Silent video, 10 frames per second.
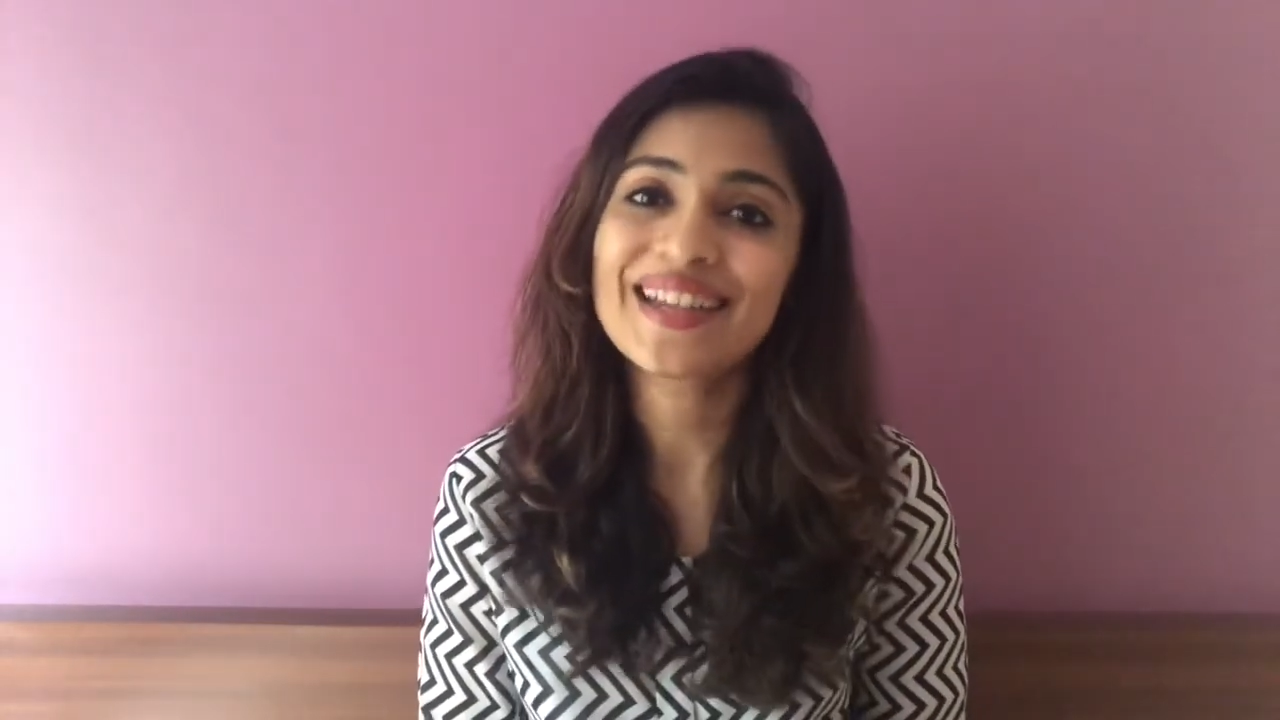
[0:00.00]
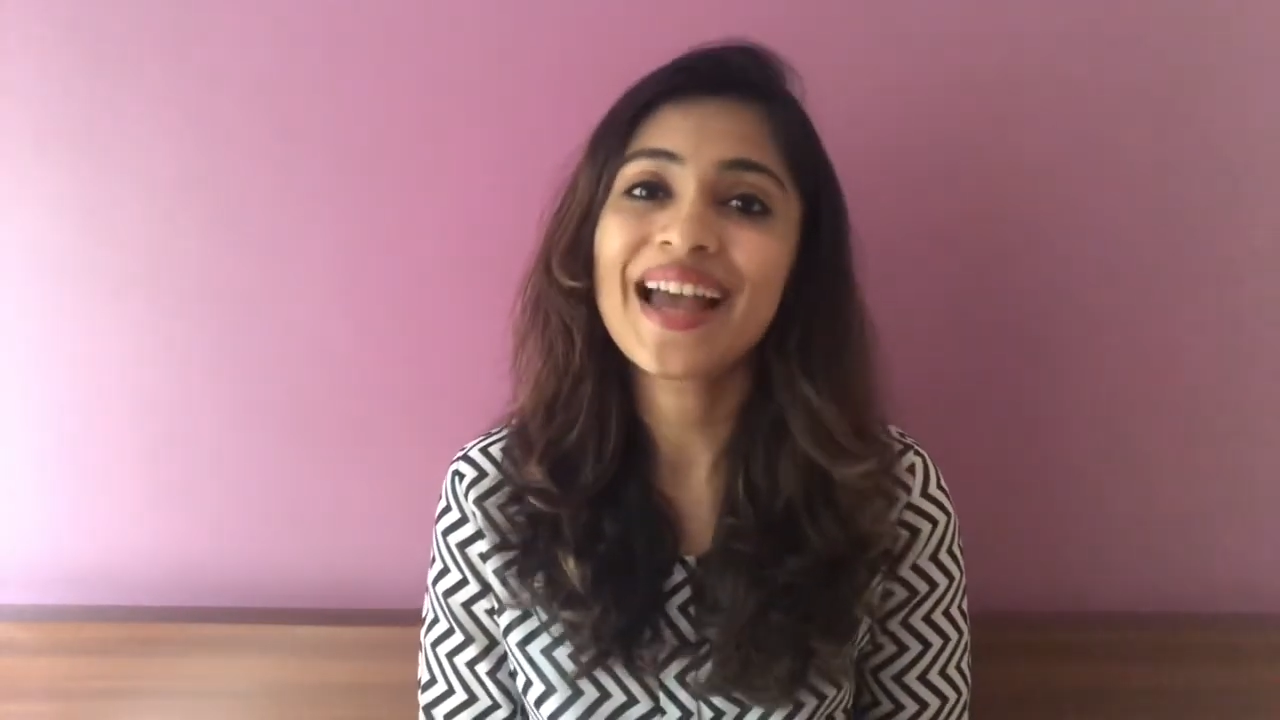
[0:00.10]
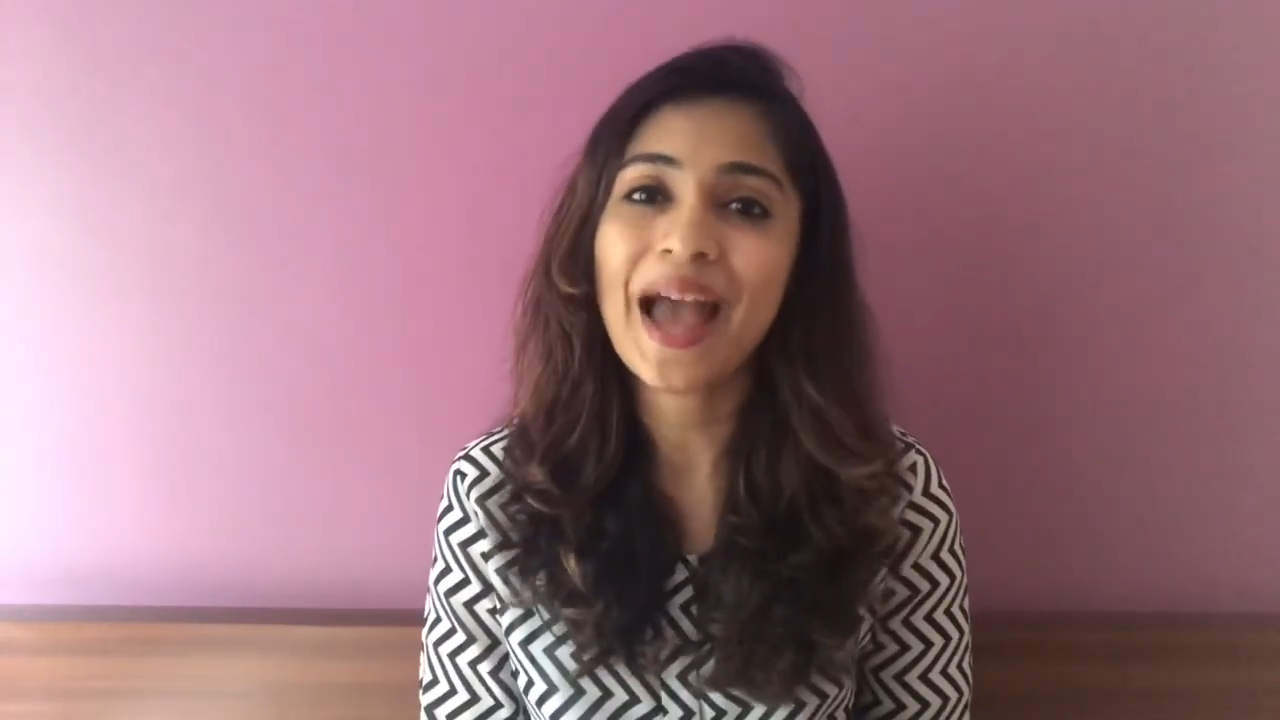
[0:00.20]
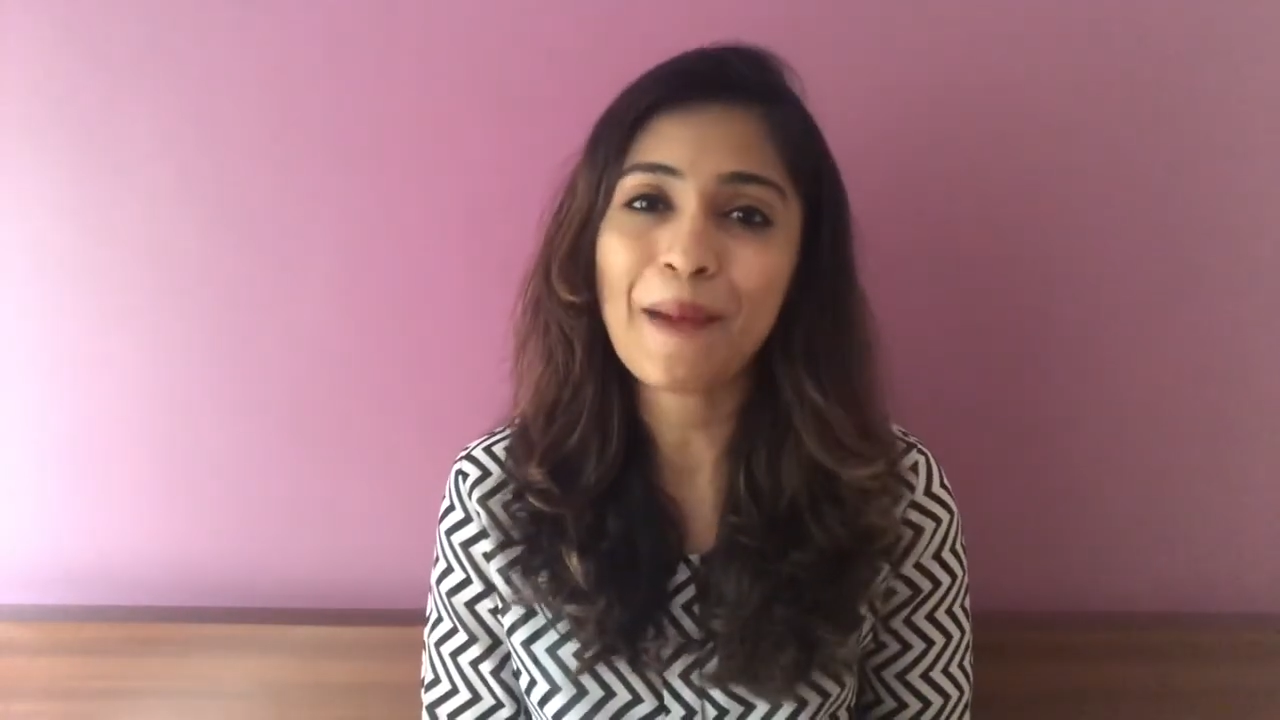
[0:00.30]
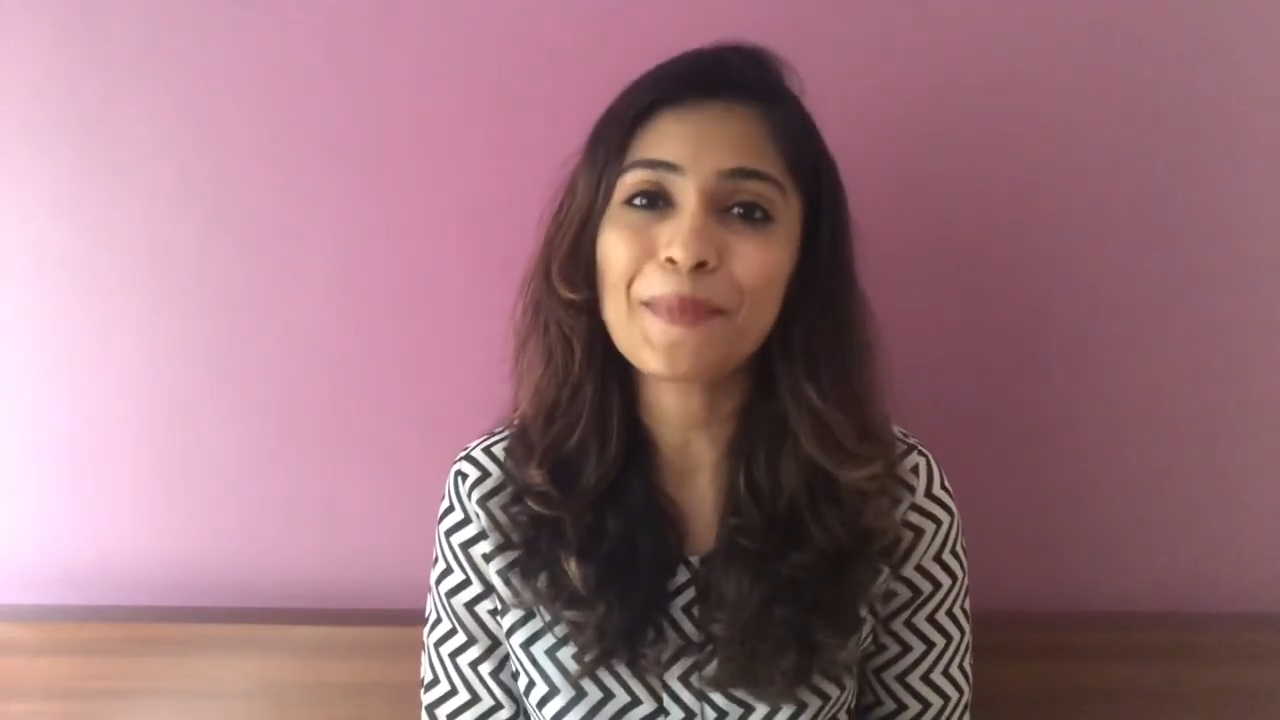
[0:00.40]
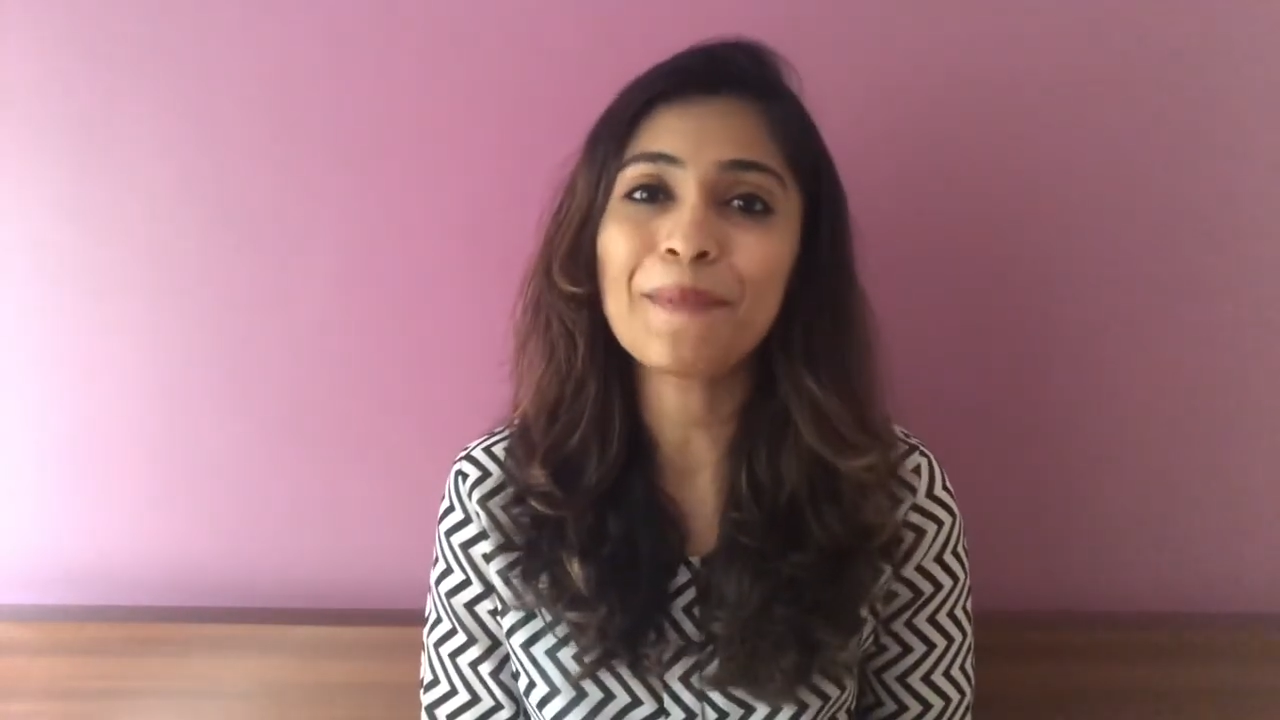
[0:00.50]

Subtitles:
Happy